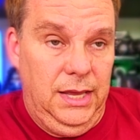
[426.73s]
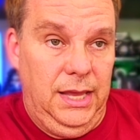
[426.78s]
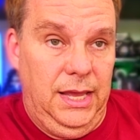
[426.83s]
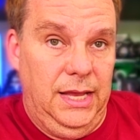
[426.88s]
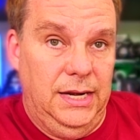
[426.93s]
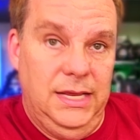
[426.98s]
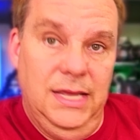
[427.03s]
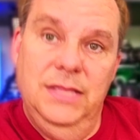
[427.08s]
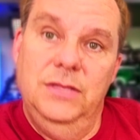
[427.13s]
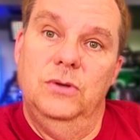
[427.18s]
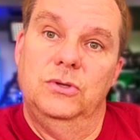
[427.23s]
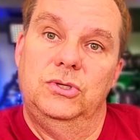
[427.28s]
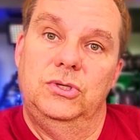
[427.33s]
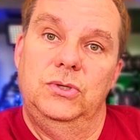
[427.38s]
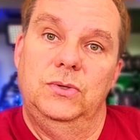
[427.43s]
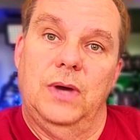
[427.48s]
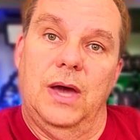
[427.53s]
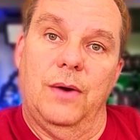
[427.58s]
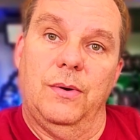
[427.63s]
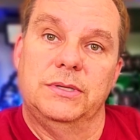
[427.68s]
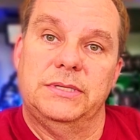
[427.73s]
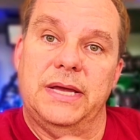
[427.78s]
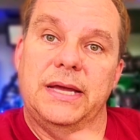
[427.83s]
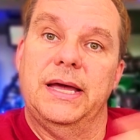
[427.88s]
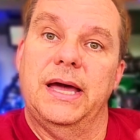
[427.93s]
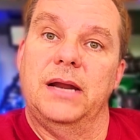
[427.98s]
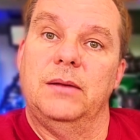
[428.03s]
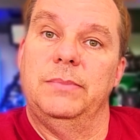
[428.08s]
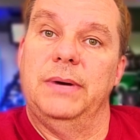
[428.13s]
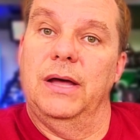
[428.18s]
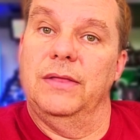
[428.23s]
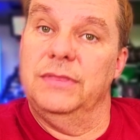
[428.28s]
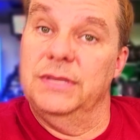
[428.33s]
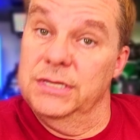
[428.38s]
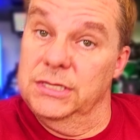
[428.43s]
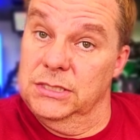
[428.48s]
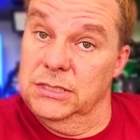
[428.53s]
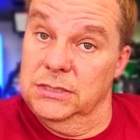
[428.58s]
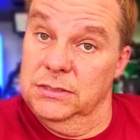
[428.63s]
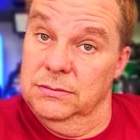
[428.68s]
and in those 2 hours I got about
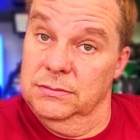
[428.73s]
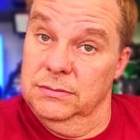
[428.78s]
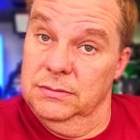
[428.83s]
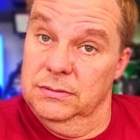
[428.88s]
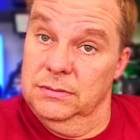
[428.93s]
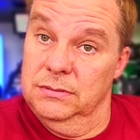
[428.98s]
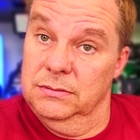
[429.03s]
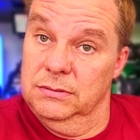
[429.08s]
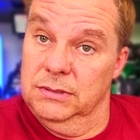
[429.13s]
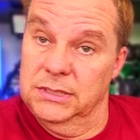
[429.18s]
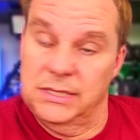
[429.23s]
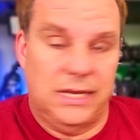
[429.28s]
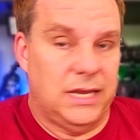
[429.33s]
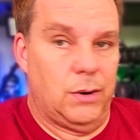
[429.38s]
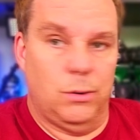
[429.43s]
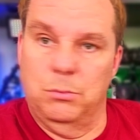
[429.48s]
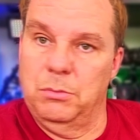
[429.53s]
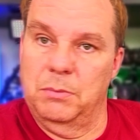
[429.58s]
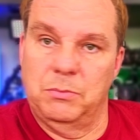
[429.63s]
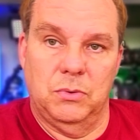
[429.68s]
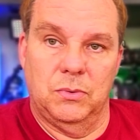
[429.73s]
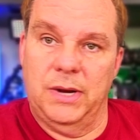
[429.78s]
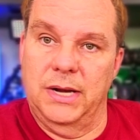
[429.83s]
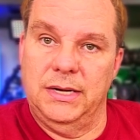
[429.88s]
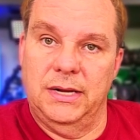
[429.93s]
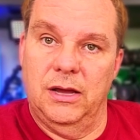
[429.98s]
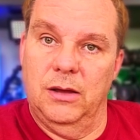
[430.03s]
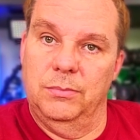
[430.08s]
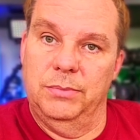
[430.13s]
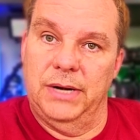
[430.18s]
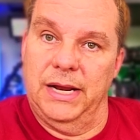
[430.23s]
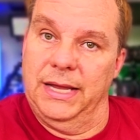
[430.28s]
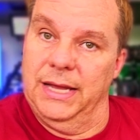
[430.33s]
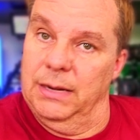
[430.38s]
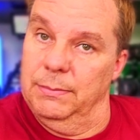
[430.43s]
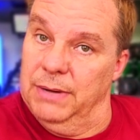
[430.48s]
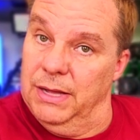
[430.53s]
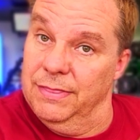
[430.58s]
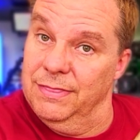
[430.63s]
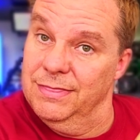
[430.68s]
this, because I can't remember right now, but I
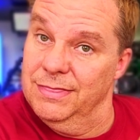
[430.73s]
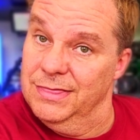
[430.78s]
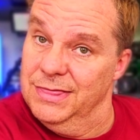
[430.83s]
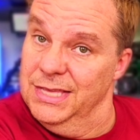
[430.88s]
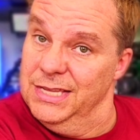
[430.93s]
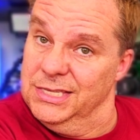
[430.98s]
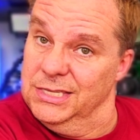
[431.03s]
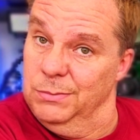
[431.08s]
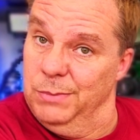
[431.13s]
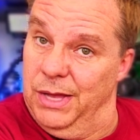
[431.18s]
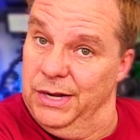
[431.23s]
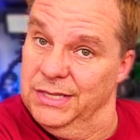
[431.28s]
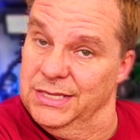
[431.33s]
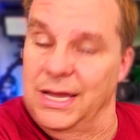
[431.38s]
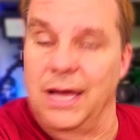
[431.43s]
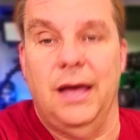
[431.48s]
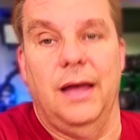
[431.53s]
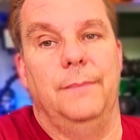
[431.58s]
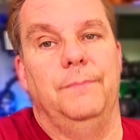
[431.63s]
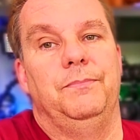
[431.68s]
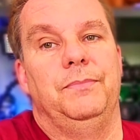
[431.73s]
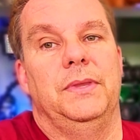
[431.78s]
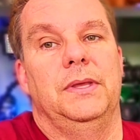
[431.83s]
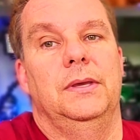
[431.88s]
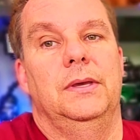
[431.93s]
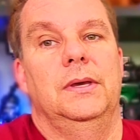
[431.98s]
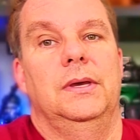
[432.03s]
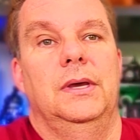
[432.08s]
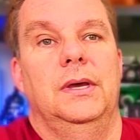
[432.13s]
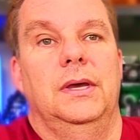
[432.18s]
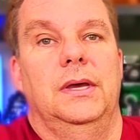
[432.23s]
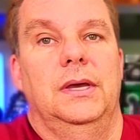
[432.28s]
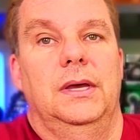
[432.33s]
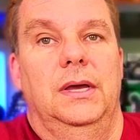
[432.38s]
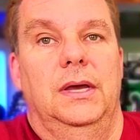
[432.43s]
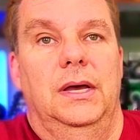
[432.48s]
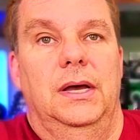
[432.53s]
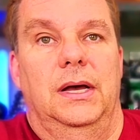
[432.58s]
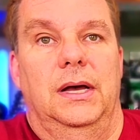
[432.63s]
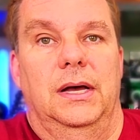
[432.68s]
got about this amount of time
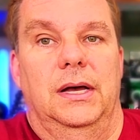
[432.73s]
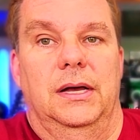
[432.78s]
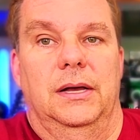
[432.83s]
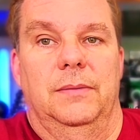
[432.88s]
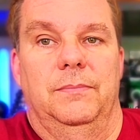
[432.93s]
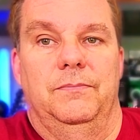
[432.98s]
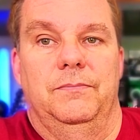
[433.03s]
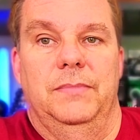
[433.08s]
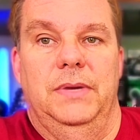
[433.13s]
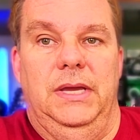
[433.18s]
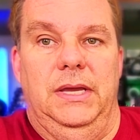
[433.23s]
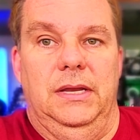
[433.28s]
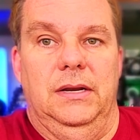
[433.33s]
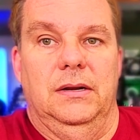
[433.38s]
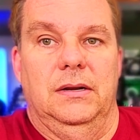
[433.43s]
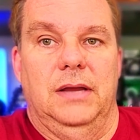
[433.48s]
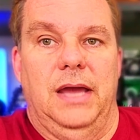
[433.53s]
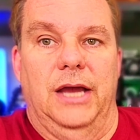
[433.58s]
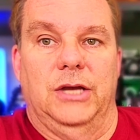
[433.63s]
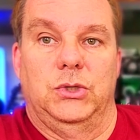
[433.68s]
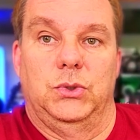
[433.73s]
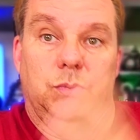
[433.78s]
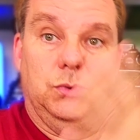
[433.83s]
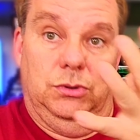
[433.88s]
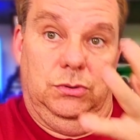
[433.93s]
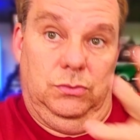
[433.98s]
in actual